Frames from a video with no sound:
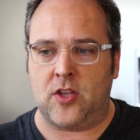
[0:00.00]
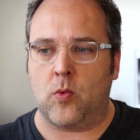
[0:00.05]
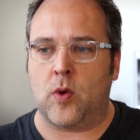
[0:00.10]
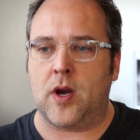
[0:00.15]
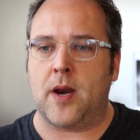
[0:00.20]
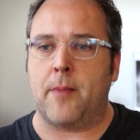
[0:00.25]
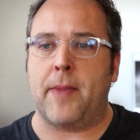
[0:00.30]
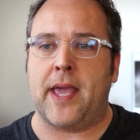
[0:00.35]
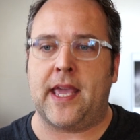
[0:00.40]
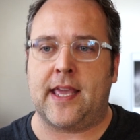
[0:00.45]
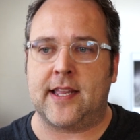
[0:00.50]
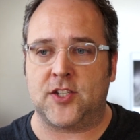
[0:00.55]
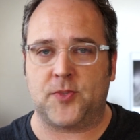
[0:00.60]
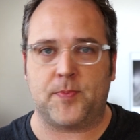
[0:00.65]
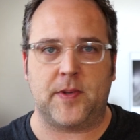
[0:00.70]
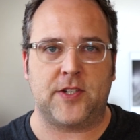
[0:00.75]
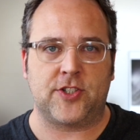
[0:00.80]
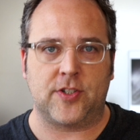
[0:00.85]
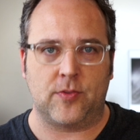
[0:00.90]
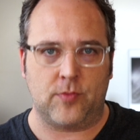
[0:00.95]
you want to make it,
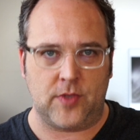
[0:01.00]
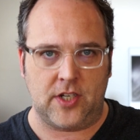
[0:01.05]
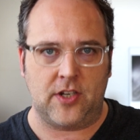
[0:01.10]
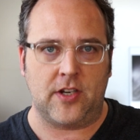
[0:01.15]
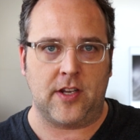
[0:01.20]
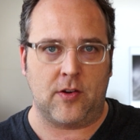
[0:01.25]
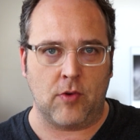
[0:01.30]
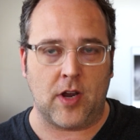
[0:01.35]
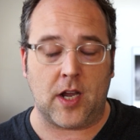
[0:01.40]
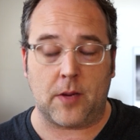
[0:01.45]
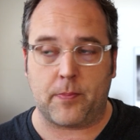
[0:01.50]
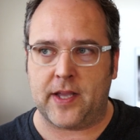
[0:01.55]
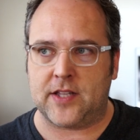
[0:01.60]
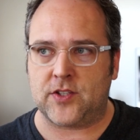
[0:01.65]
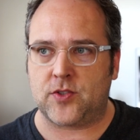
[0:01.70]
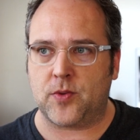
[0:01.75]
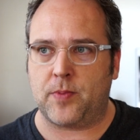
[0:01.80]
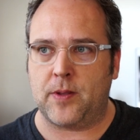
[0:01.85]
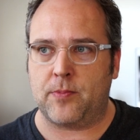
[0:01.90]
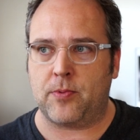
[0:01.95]
especially when you did rock
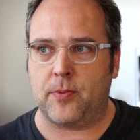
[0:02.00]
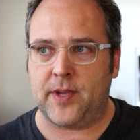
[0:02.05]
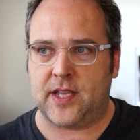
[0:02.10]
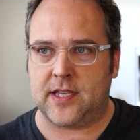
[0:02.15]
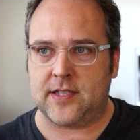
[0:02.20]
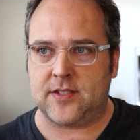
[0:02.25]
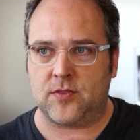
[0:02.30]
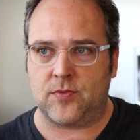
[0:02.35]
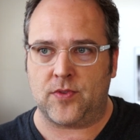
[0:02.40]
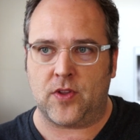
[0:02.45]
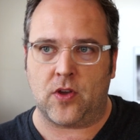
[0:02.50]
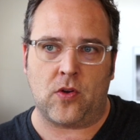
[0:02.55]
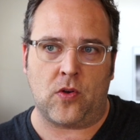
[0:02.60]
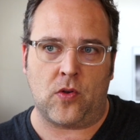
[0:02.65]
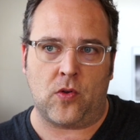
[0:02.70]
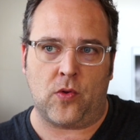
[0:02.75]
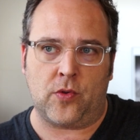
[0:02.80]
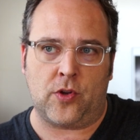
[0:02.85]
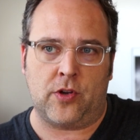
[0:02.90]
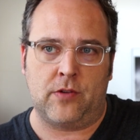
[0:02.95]
bands with people, because it, the
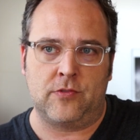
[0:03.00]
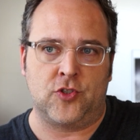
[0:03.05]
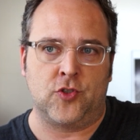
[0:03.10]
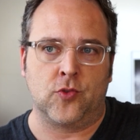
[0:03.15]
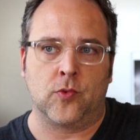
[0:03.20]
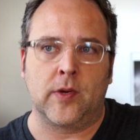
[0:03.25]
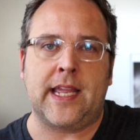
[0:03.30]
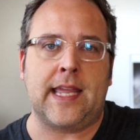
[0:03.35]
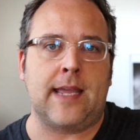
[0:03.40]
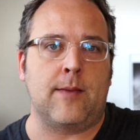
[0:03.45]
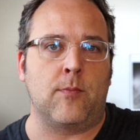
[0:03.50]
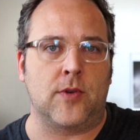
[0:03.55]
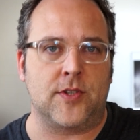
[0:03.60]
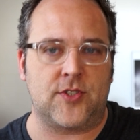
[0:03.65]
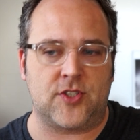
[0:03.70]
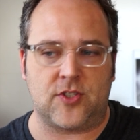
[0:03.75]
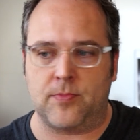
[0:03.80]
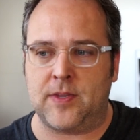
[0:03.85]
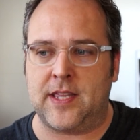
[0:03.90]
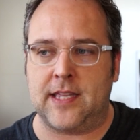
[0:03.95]
whole dream
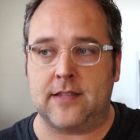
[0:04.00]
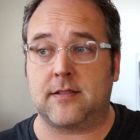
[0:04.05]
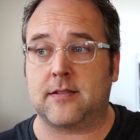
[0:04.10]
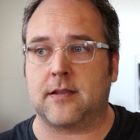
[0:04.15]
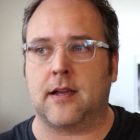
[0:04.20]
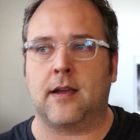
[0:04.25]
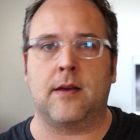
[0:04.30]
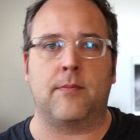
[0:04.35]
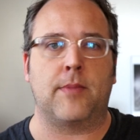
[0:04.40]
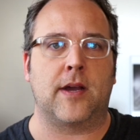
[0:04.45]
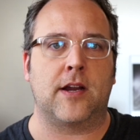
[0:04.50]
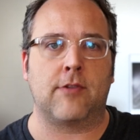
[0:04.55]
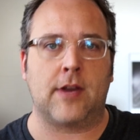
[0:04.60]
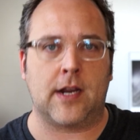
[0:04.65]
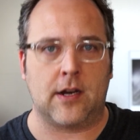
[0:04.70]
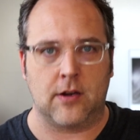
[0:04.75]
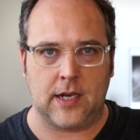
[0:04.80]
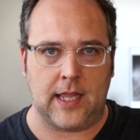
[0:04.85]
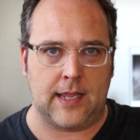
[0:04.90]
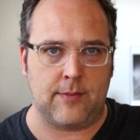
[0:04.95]
was to get signed by a
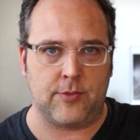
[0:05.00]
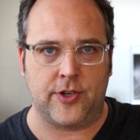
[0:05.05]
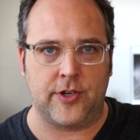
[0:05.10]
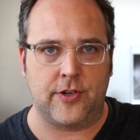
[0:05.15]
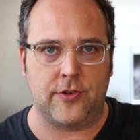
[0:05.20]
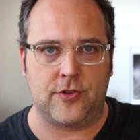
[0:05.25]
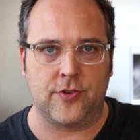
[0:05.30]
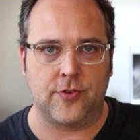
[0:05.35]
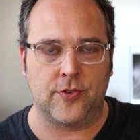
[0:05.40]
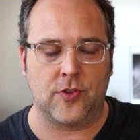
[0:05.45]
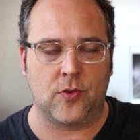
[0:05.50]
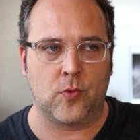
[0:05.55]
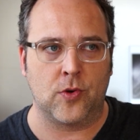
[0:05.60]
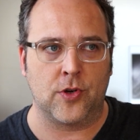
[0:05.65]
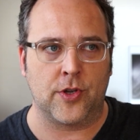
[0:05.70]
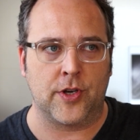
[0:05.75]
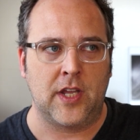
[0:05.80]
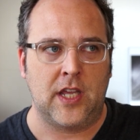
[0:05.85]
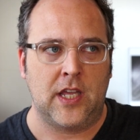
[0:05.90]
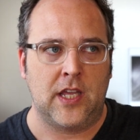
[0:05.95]
record label and you tour the
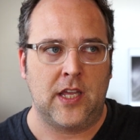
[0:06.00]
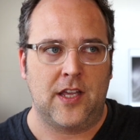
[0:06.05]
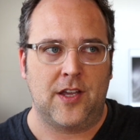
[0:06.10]
world.